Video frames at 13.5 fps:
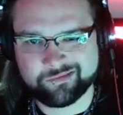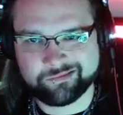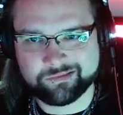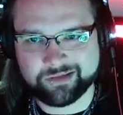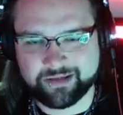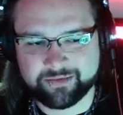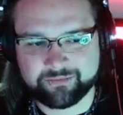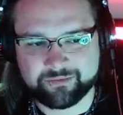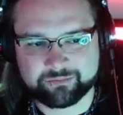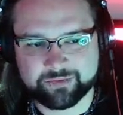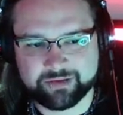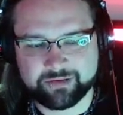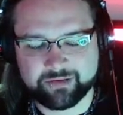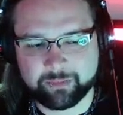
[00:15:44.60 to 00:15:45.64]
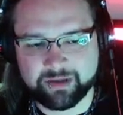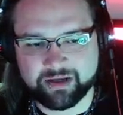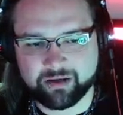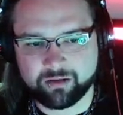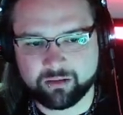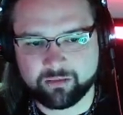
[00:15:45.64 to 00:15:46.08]
Yeah, they are about
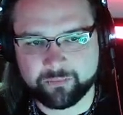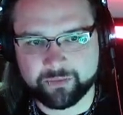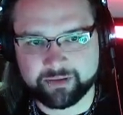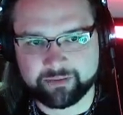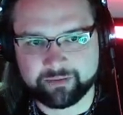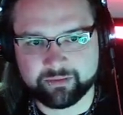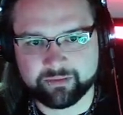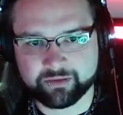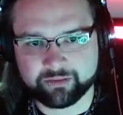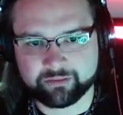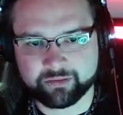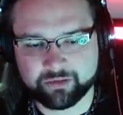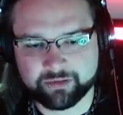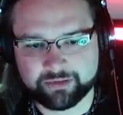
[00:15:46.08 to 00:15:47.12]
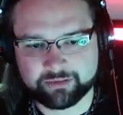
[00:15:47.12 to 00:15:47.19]
halfway done on it,